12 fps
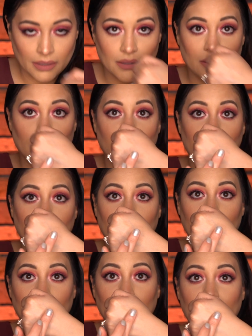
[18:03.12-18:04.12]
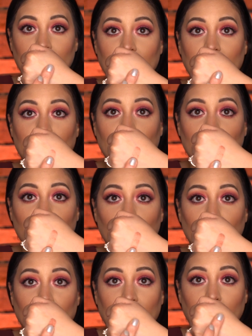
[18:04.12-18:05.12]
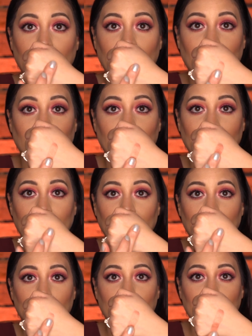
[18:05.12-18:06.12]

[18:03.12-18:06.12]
So this is the Gingerbread palette.